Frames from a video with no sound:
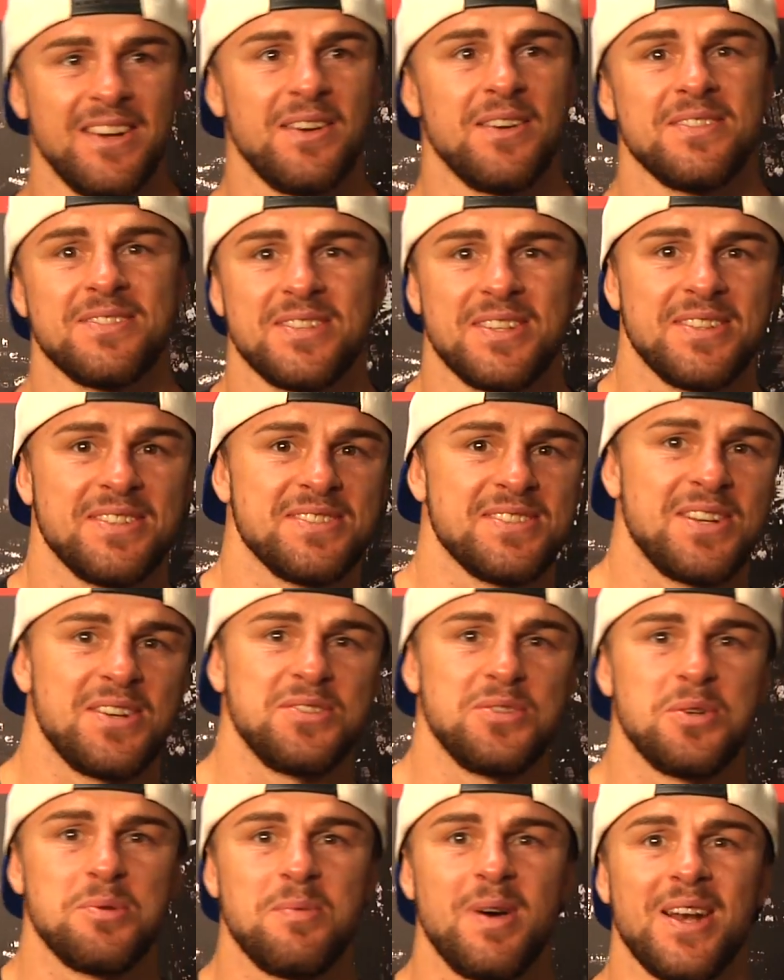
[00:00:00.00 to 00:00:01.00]
I'll start
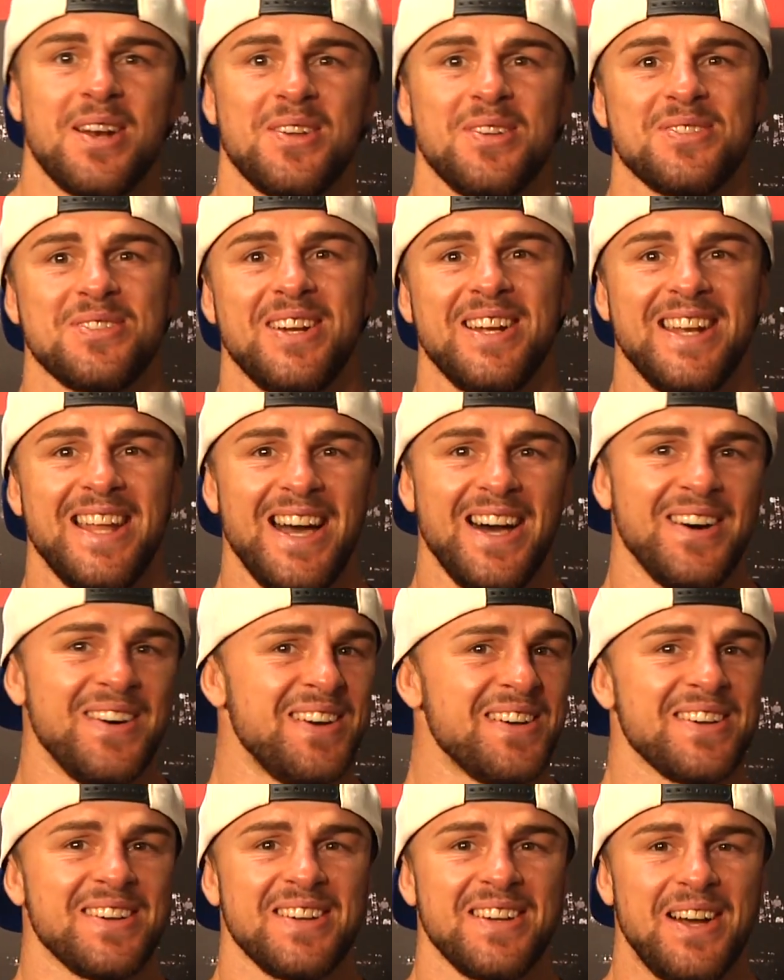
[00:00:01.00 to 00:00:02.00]
doing medicals right
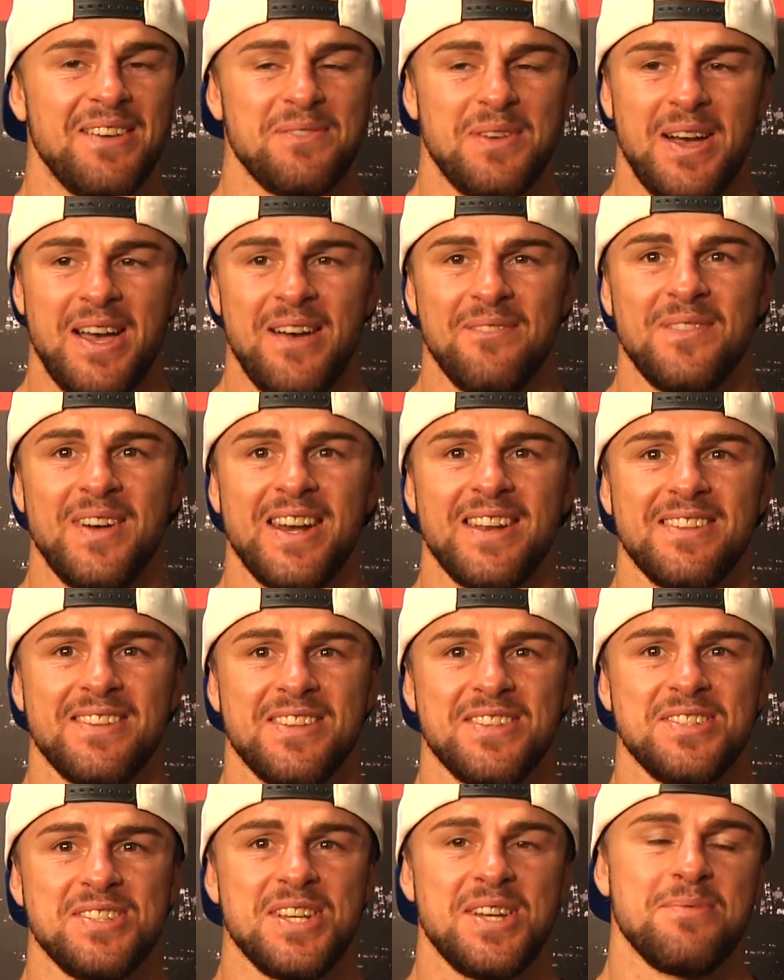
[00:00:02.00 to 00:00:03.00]
now. I'm headed to
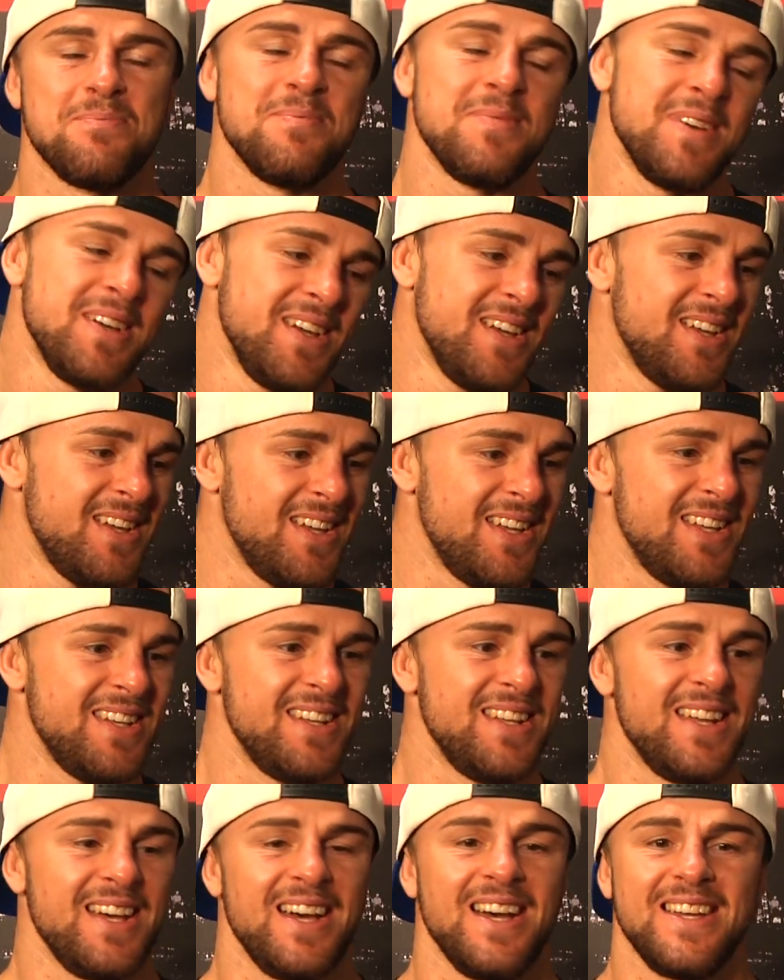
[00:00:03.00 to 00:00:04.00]
the gym."
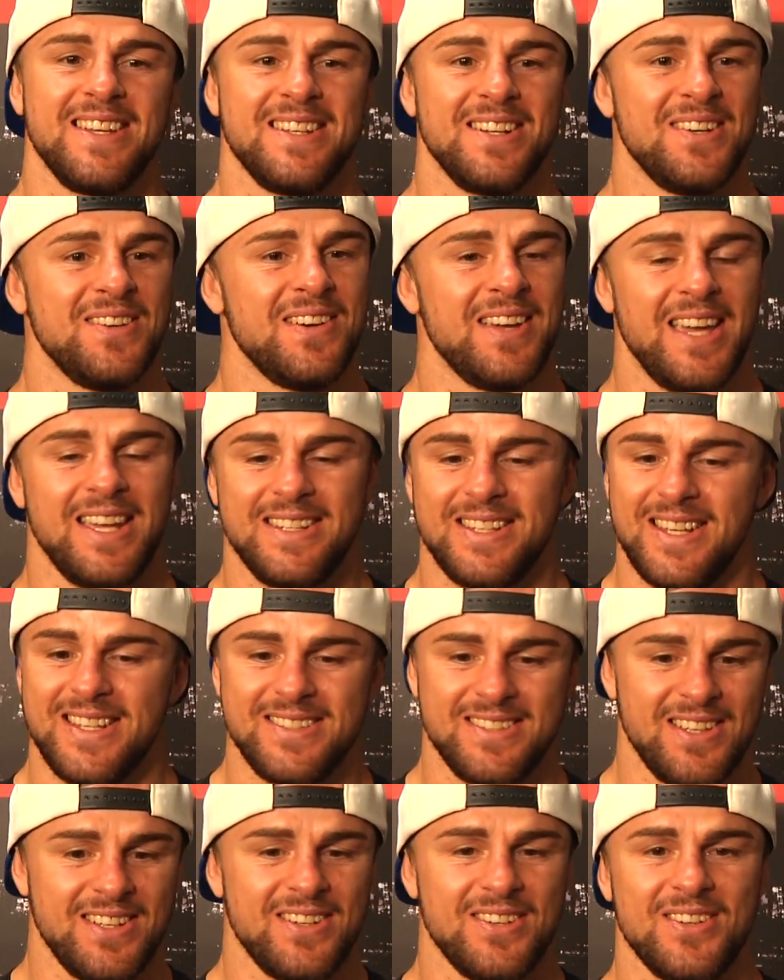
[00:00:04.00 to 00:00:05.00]
And 8
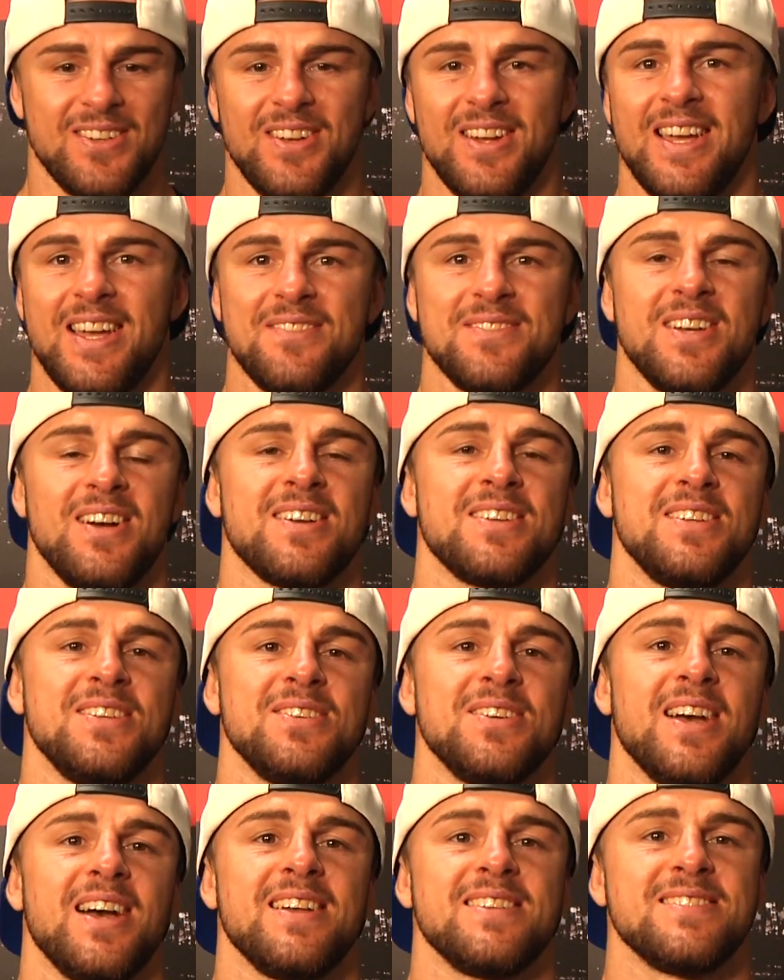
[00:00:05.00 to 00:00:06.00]
days later, here I am talking to
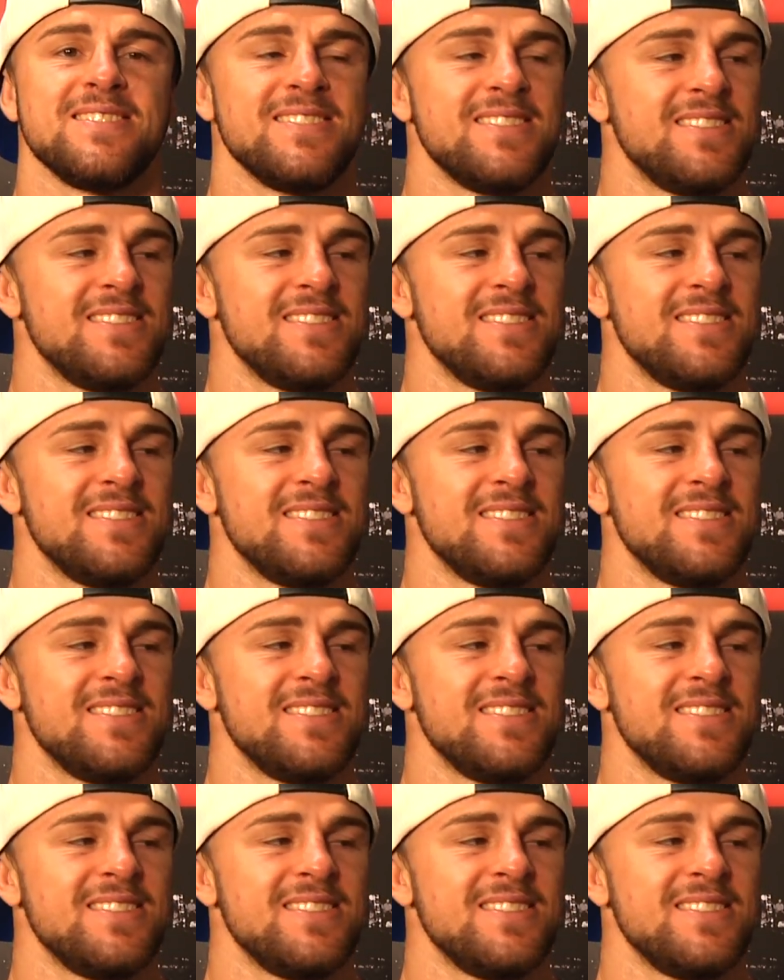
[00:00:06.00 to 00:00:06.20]
you guys.